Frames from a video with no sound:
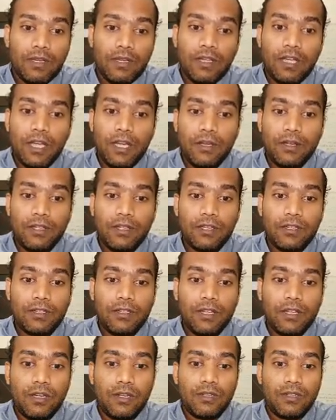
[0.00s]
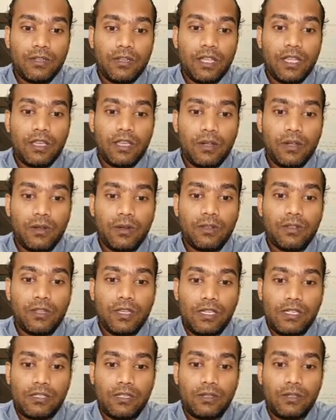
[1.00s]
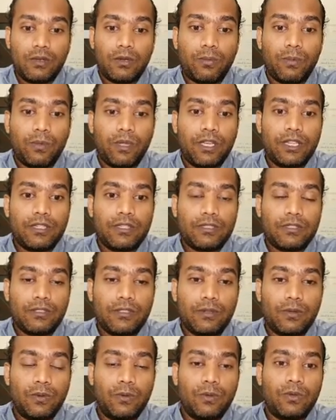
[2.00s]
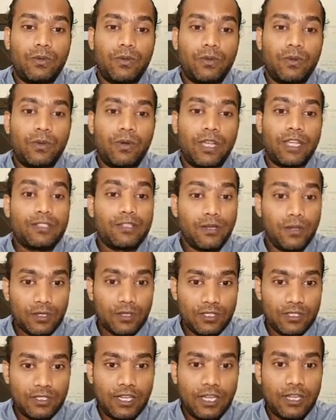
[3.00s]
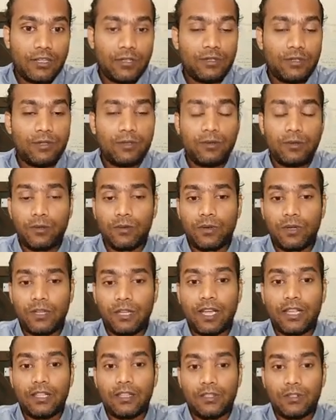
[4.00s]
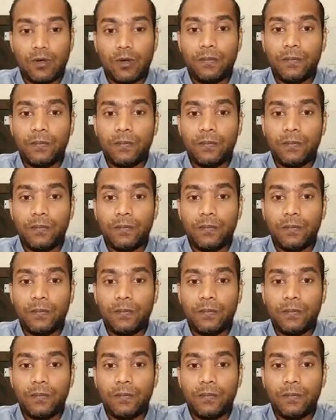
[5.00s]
Yeah, you could take your things into a place to an execution cycle to get the job.